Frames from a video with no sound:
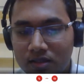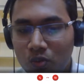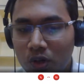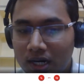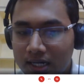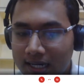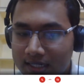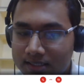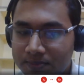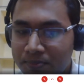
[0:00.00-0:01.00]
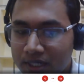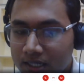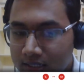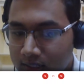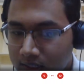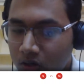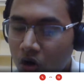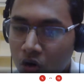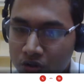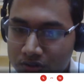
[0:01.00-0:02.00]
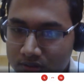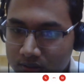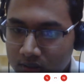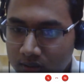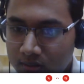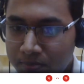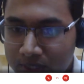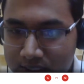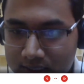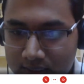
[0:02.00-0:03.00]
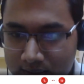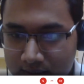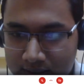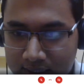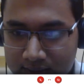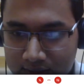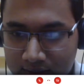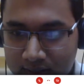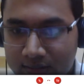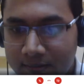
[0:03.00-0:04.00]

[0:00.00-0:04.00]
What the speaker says: the work has begun on building the successor.